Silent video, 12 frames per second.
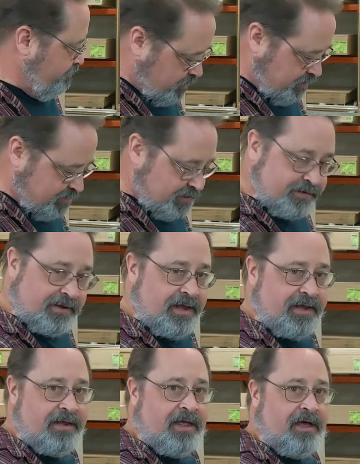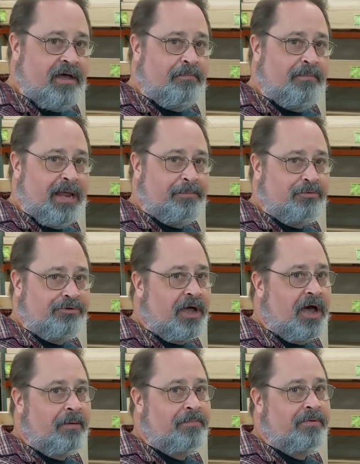This is a maple
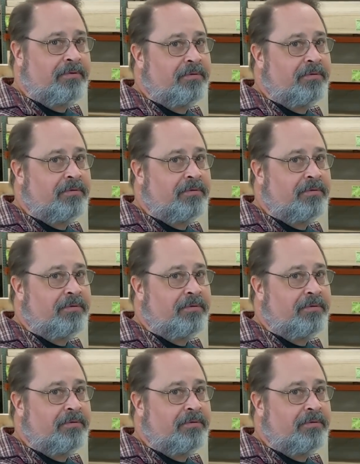top,